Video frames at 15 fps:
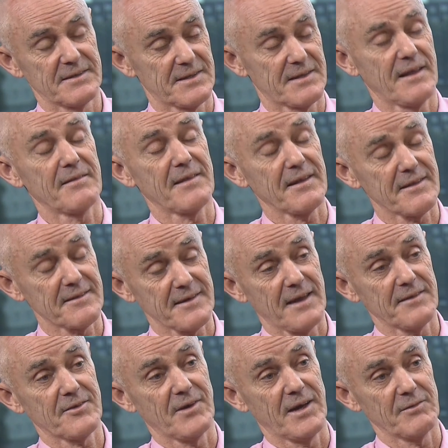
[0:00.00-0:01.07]

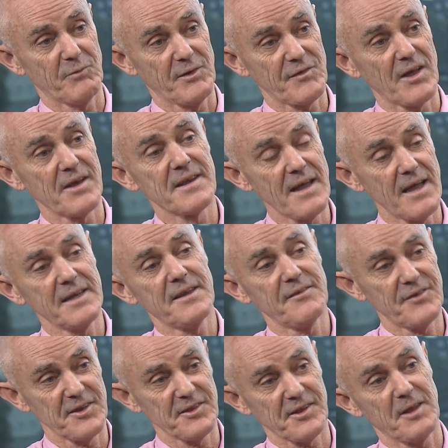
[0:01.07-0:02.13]
that's right, we've got a
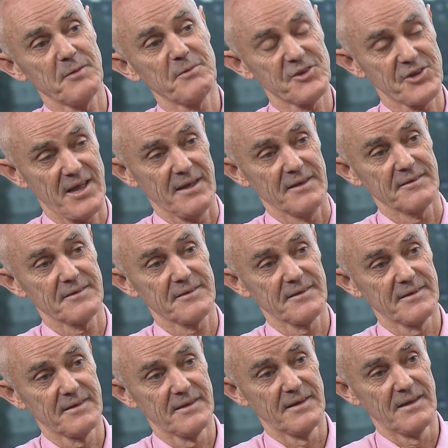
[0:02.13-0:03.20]
90% chance,
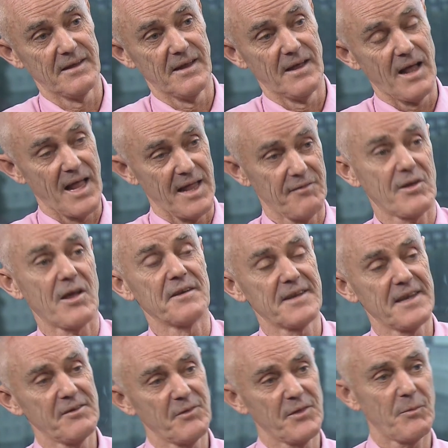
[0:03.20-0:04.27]
if
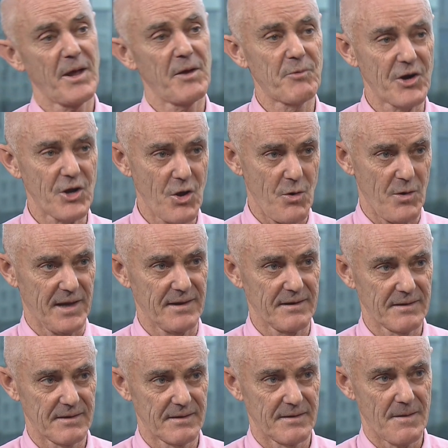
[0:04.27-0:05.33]
continuing the way we're going,
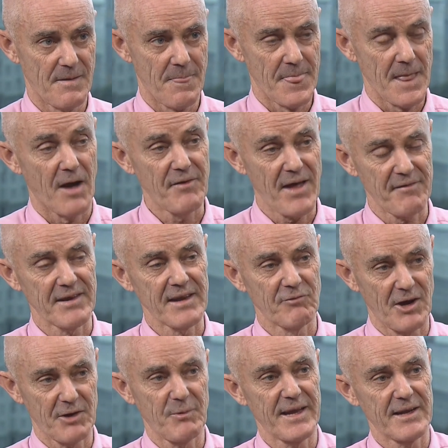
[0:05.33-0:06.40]
of having
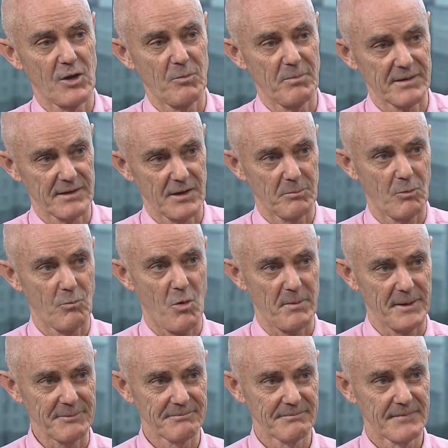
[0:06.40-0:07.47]
runaway global
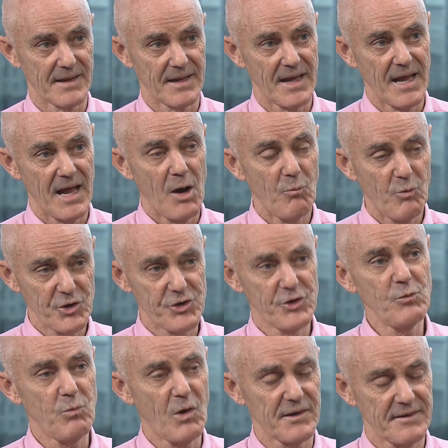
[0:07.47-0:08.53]
warming. Would
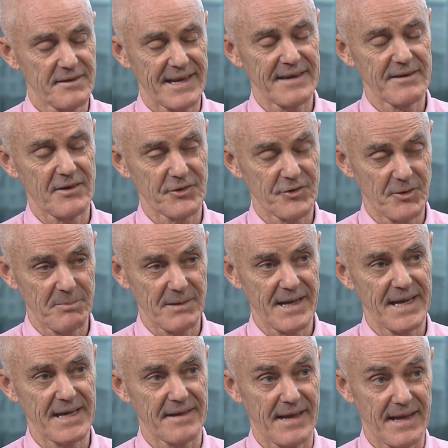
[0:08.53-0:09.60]
you want to get onto a
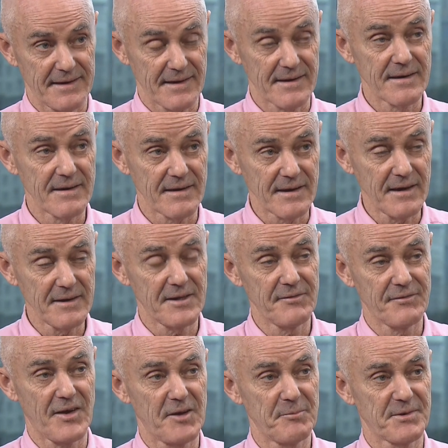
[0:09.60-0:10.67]
plane that had a
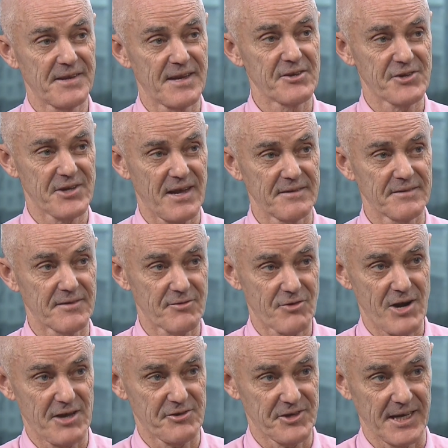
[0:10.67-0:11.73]
95% chance of
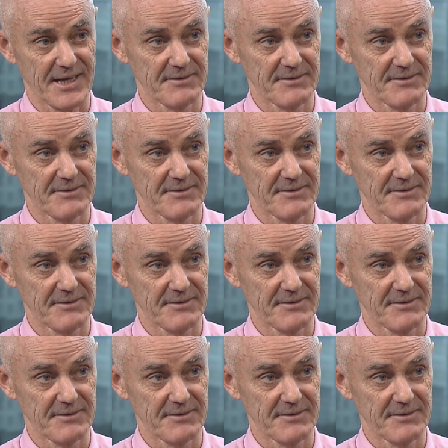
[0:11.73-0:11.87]
crashing?